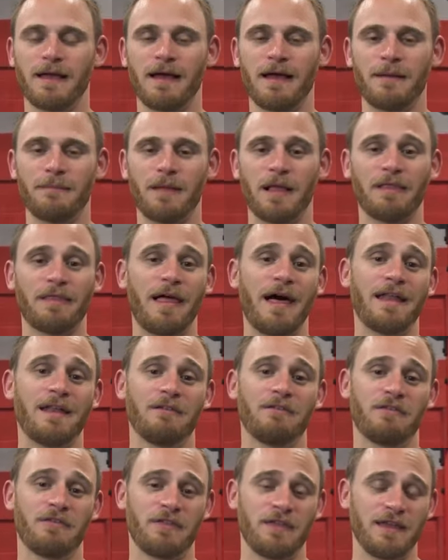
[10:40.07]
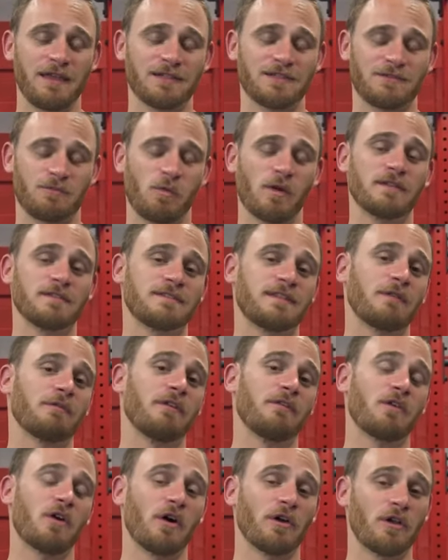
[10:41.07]
Um, a lot of these ones that
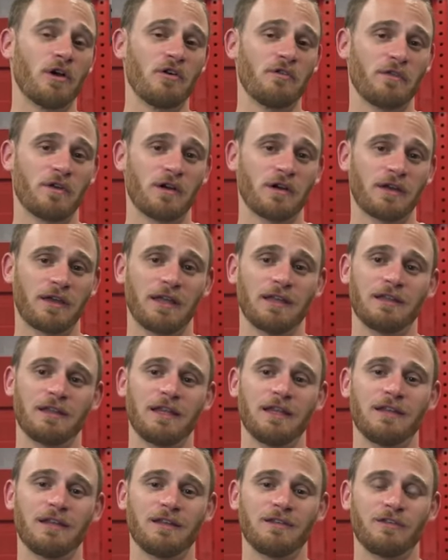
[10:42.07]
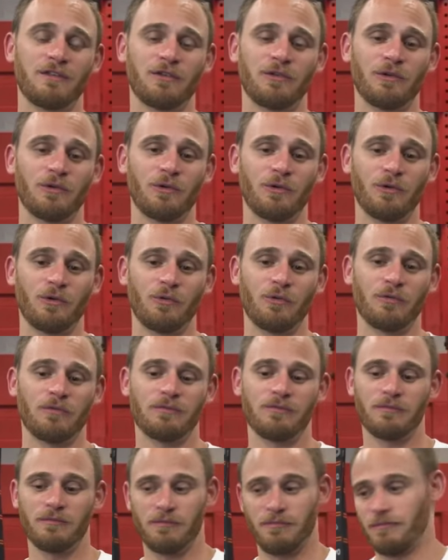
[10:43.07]
we've gone over can lead into
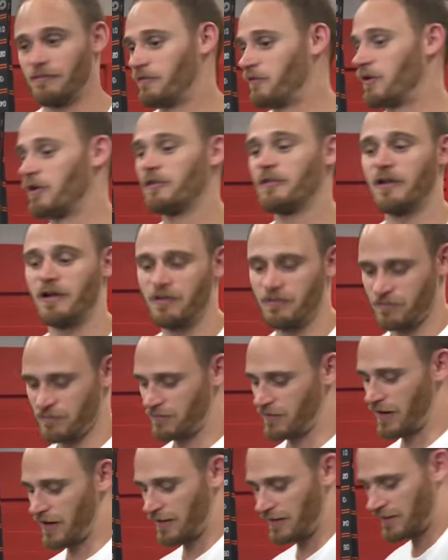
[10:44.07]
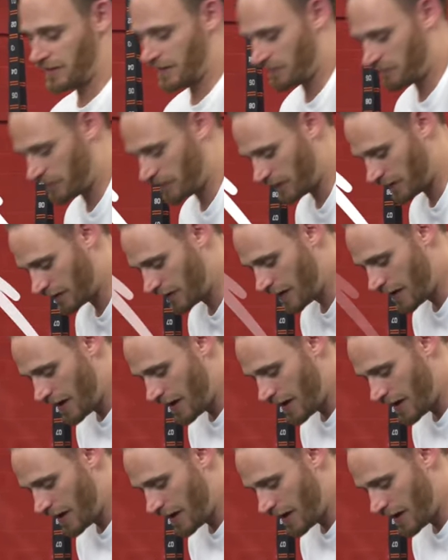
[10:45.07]
further, right? Dipping